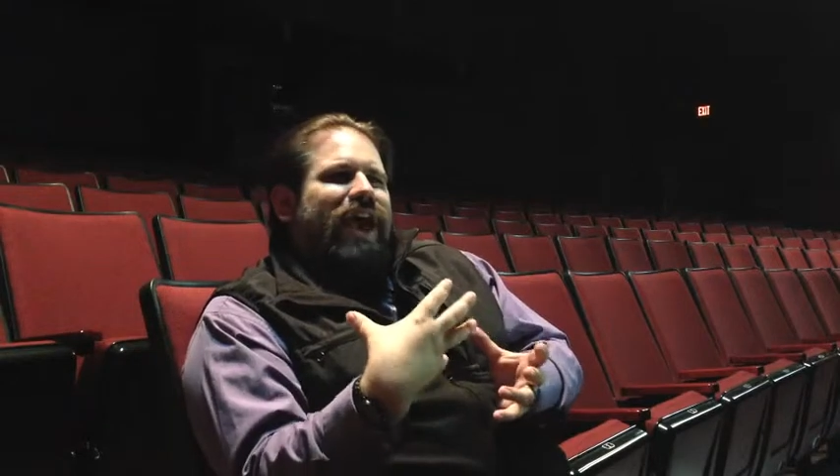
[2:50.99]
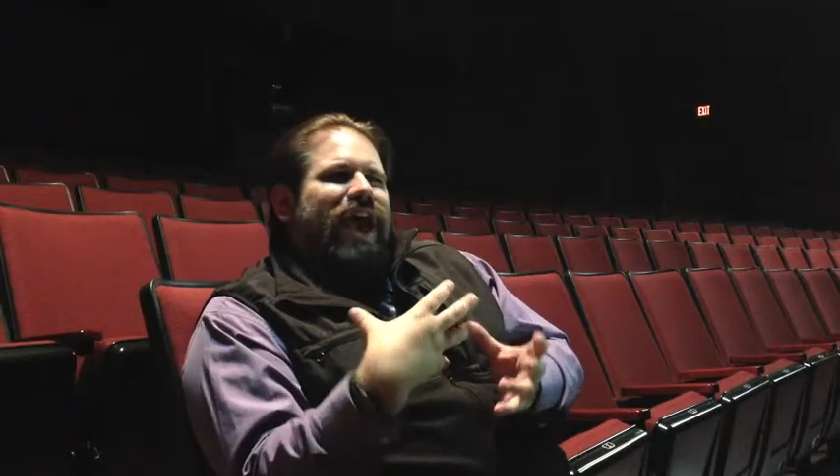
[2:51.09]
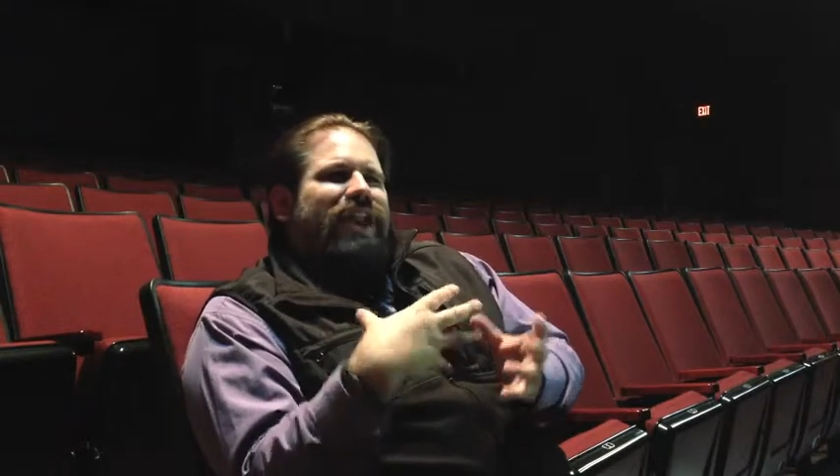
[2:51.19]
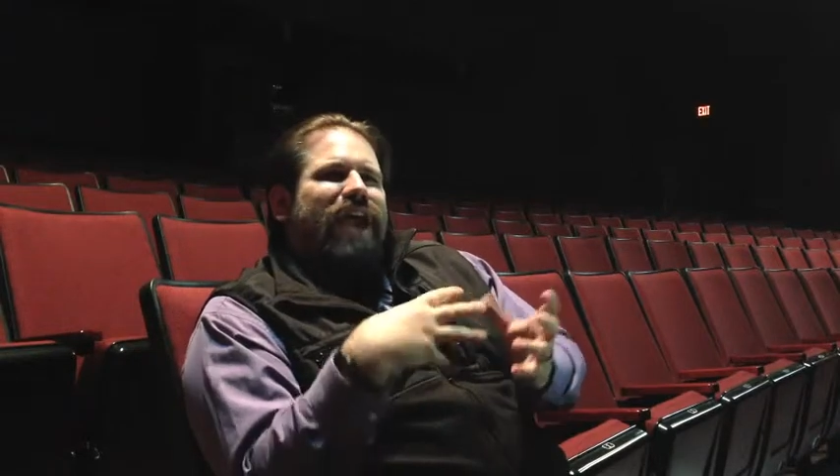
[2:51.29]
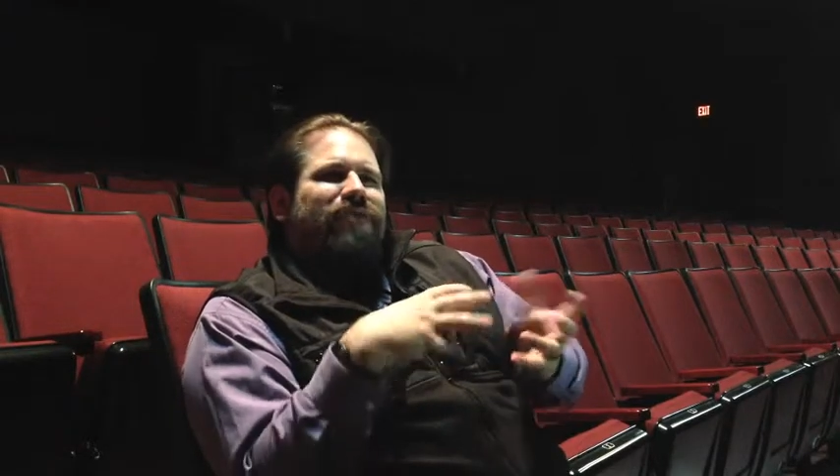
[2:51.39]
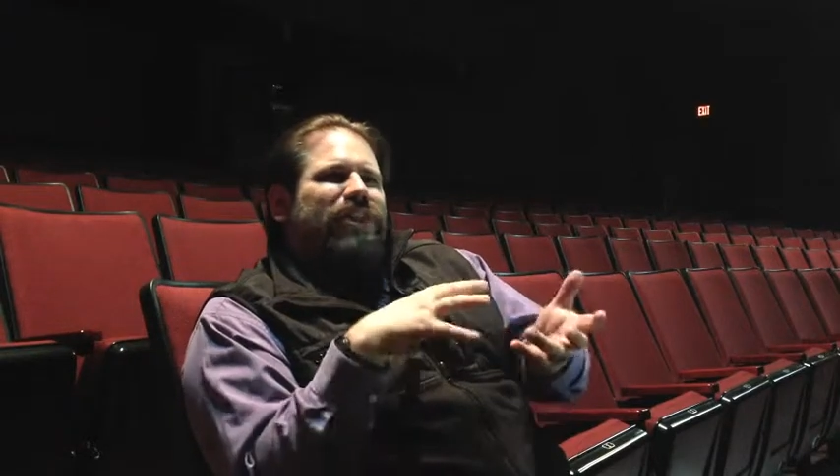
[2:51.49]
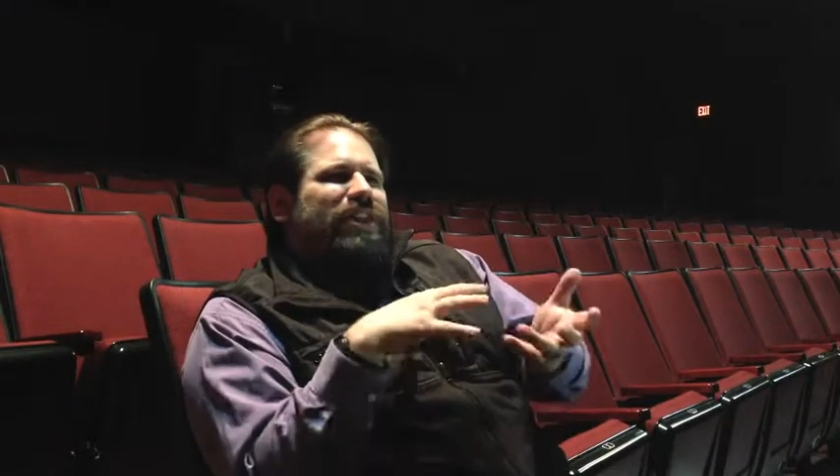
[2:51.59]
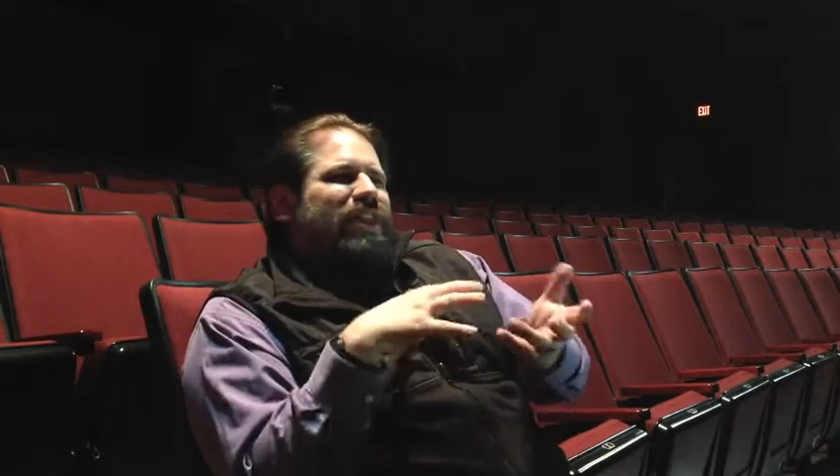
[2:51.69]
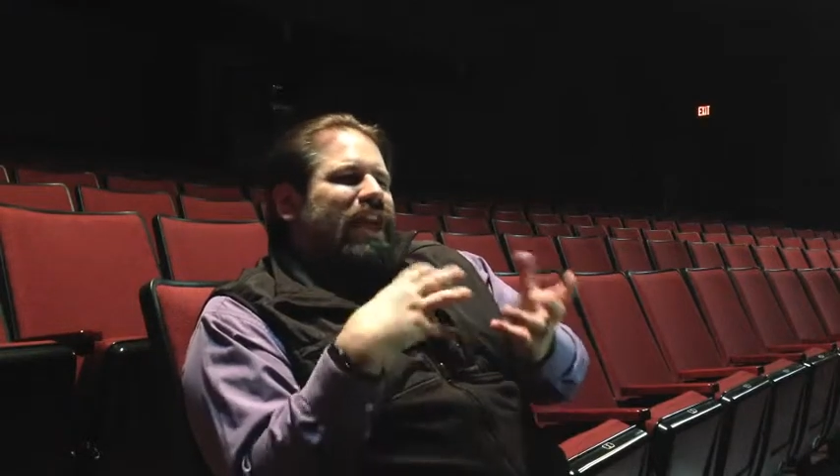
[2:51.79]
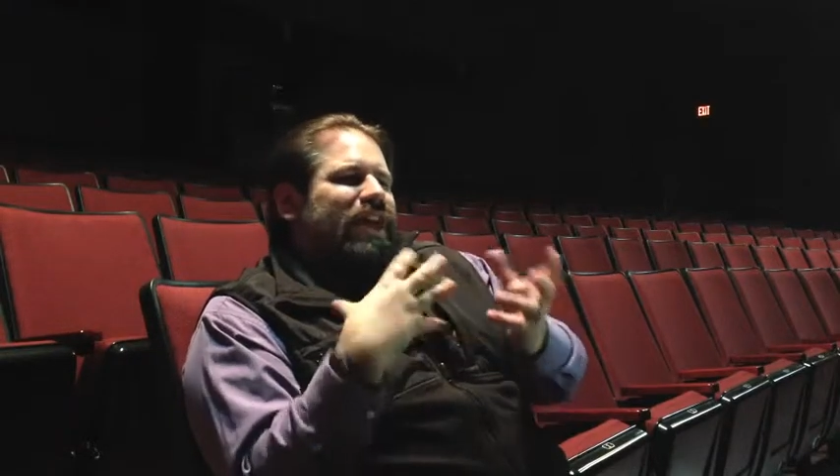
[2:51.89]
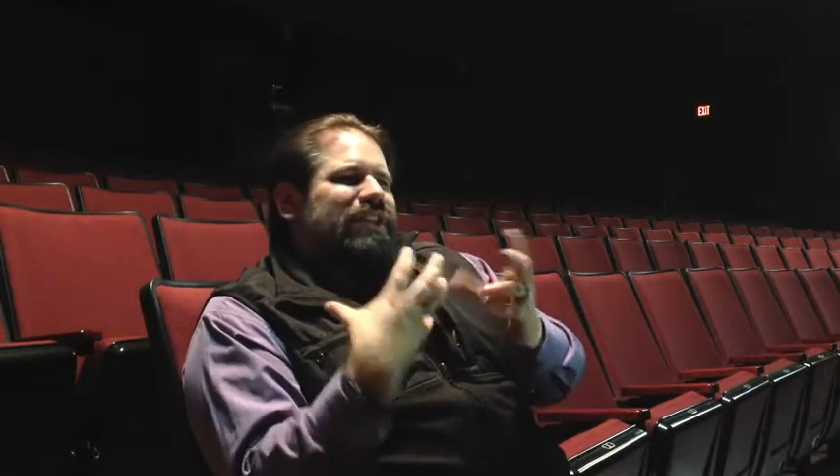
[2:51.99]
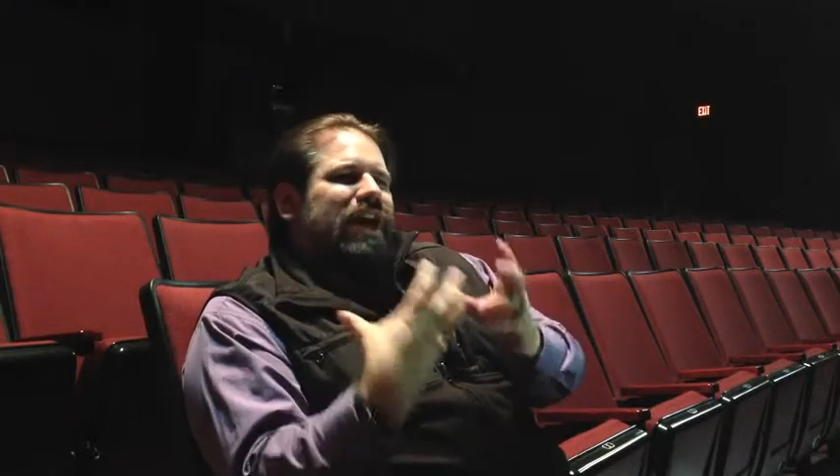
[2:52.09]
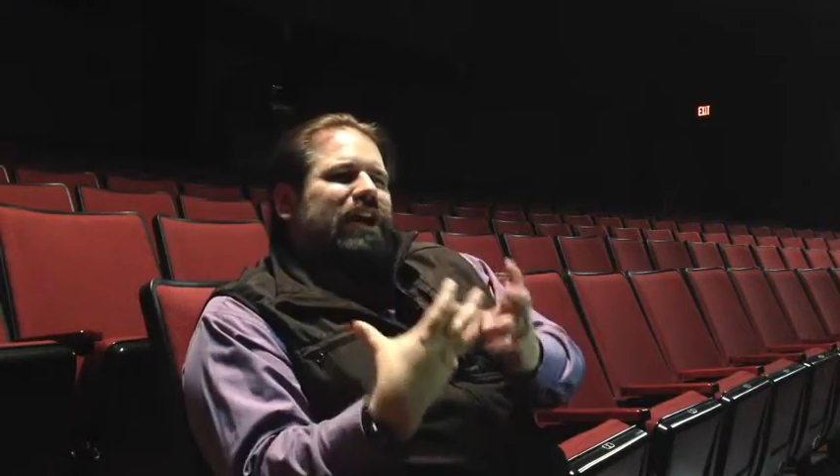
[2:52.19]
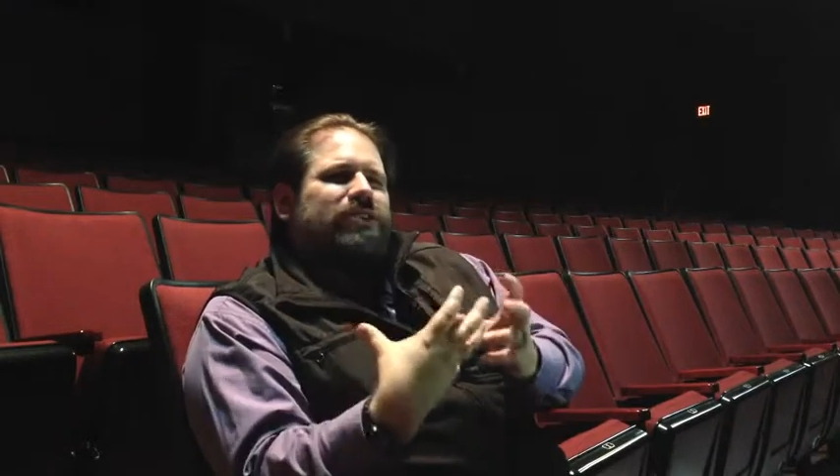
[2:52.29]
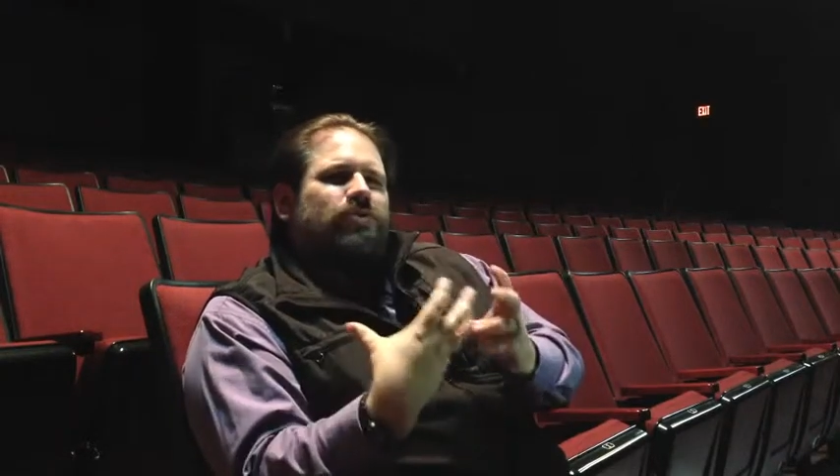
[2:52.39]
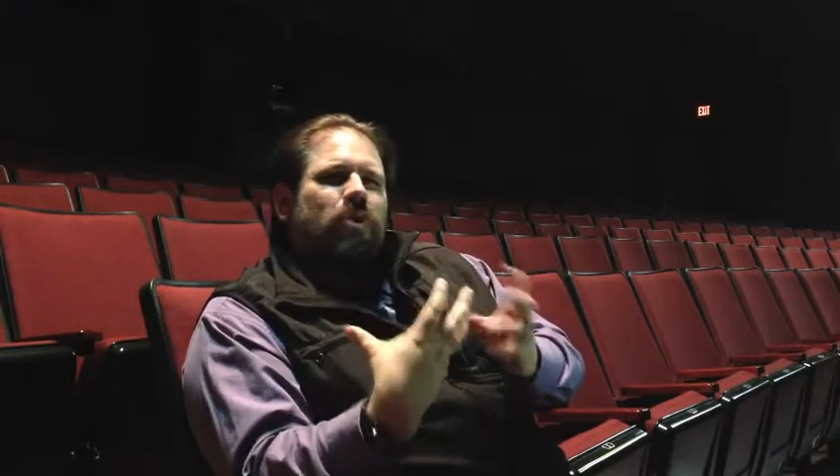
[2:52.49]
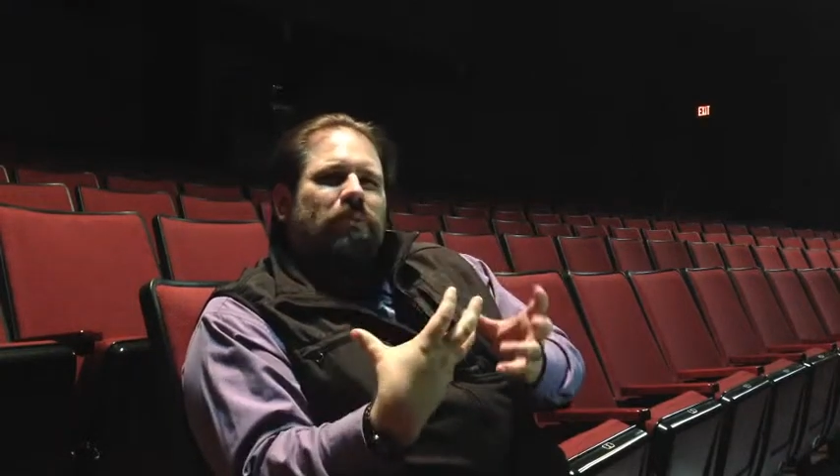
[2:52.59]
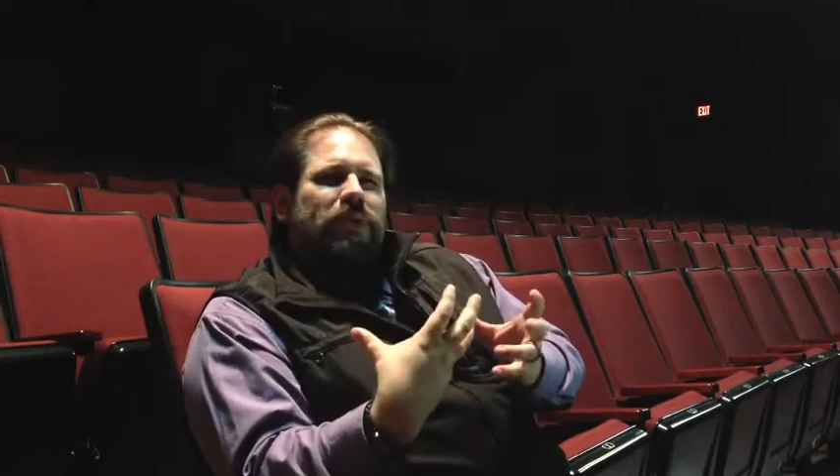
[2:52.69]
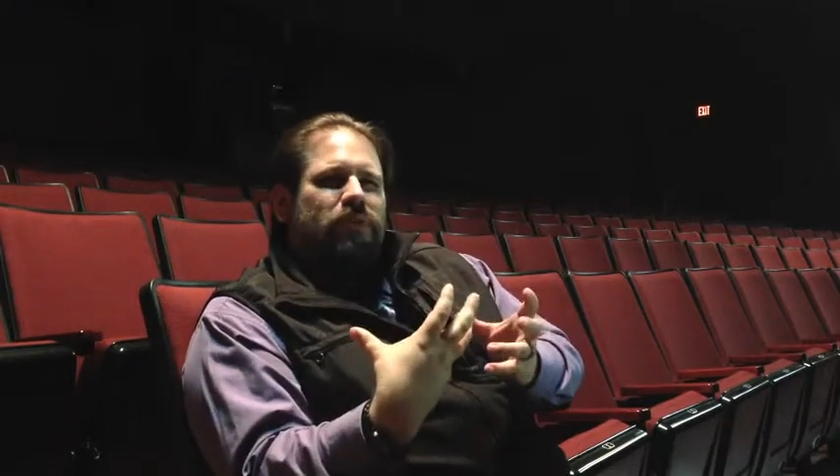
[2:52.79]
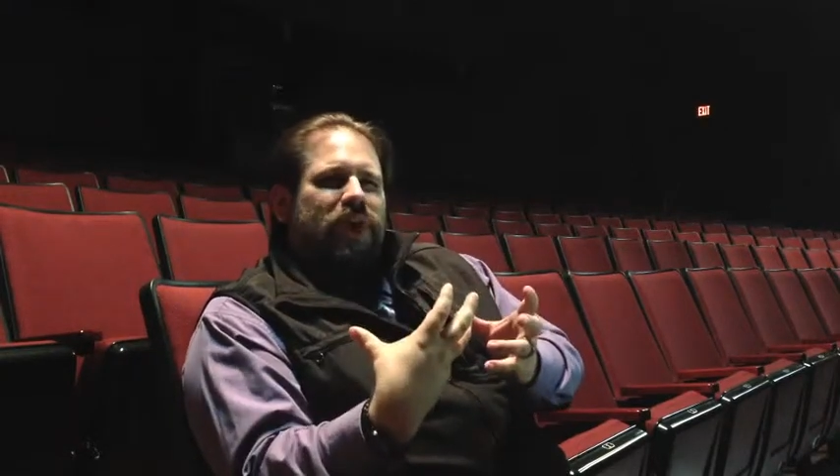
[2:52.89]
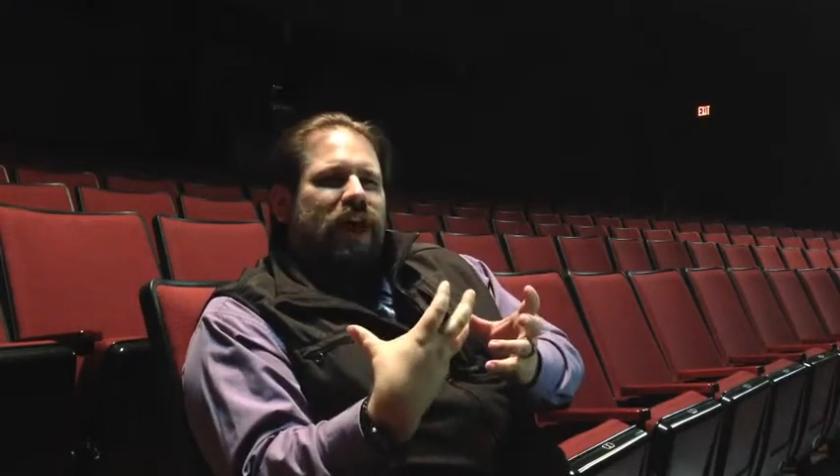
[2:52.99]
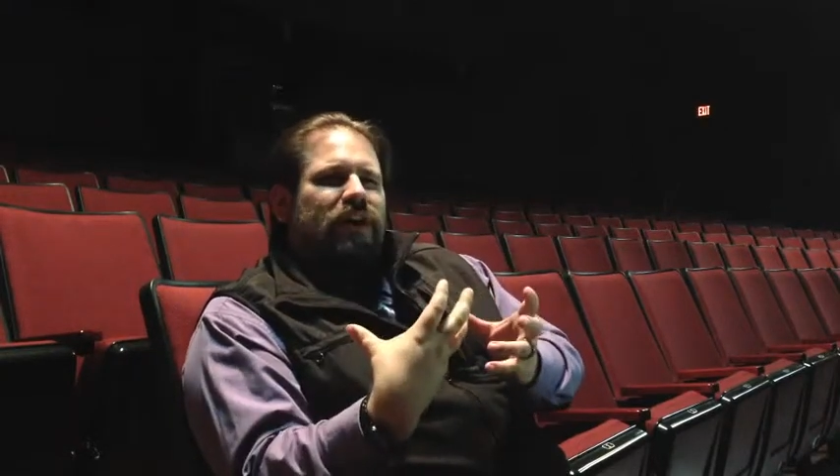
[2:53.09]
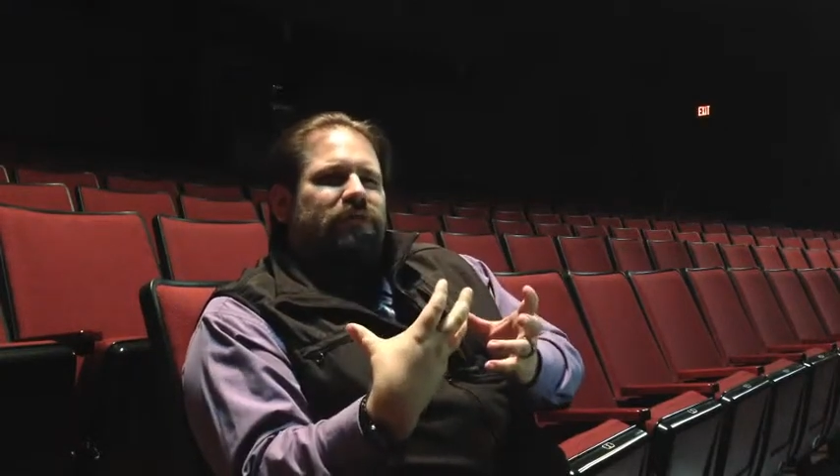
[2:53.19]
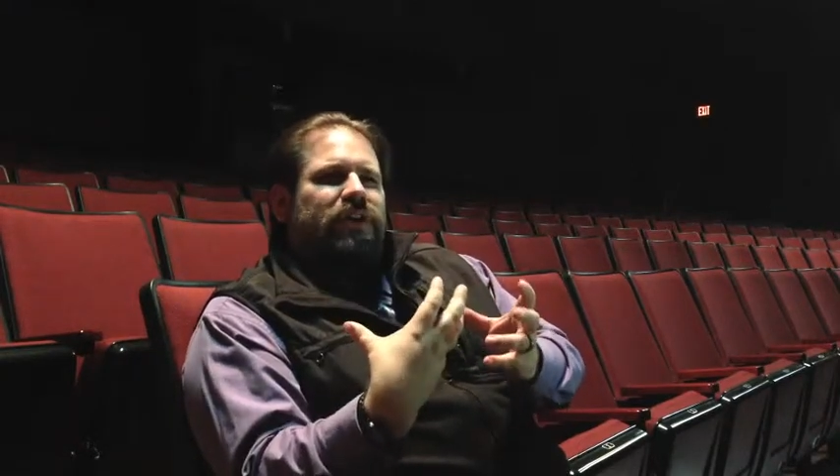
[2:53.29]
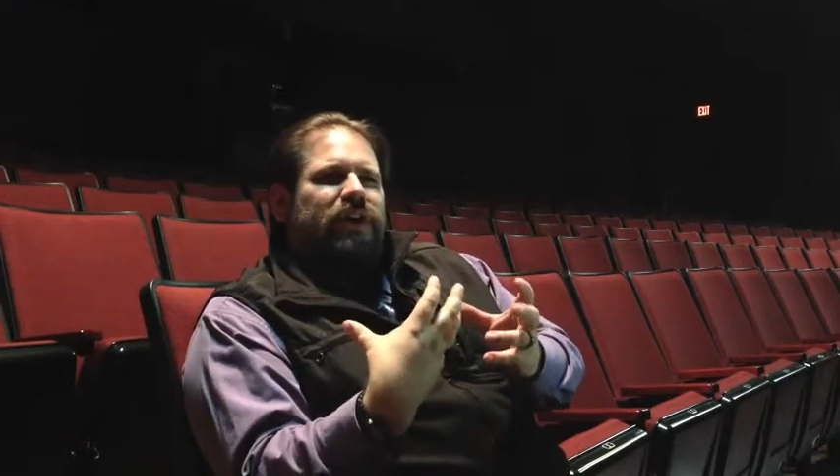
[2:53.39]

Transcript: And everything that that does, normally we have